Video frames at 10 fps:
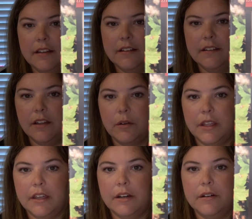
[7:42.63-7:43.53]
So
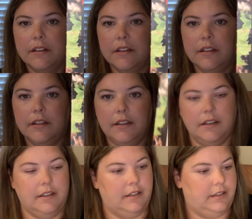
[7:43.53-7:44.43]
cute.
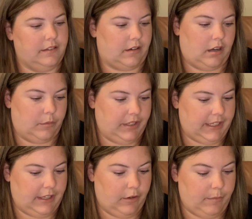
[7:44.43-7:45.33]
They're all really
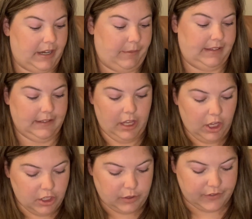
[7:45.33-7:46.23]
cute. But anyways,
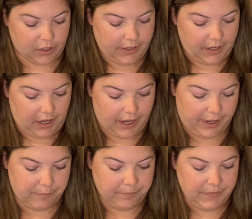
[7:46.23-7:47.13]
so I started on
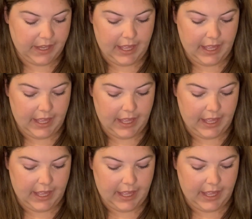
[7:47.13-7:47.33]
Autumn.